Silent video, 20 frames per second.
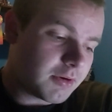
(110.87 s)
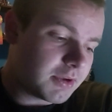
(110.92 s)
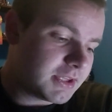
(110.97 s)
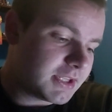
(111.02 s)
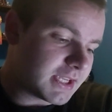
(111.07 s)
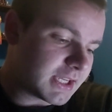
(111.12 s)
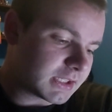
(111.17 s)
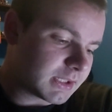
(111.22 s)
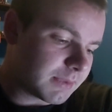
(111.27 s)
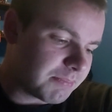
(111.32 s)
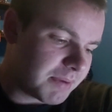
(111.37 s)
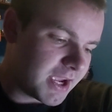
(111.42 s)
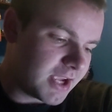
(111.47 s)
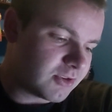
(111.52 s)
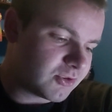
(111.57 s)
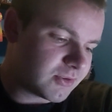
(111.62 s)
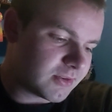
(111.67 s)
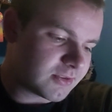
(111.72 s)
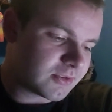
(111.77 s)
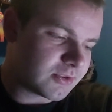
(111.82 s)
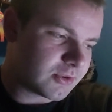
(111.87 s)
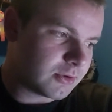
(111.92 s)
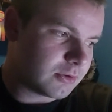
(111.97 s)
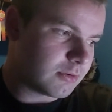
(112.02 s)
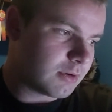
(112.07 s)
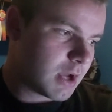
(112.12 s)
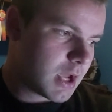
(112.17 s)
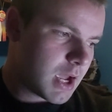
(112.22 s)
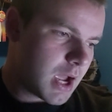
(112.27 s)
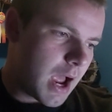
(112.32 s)
And you got the Patriots,
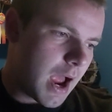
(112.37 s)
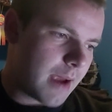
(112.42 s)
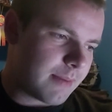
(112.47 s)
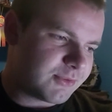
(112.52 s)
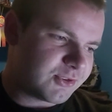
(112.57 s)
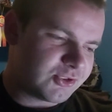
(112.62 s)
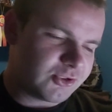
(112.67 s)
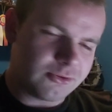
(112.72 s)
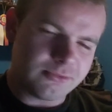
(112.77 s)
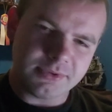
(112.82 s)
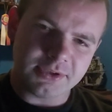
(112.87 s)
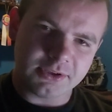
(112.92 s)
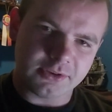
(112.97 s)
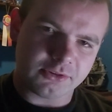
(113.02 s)
who I'm assuming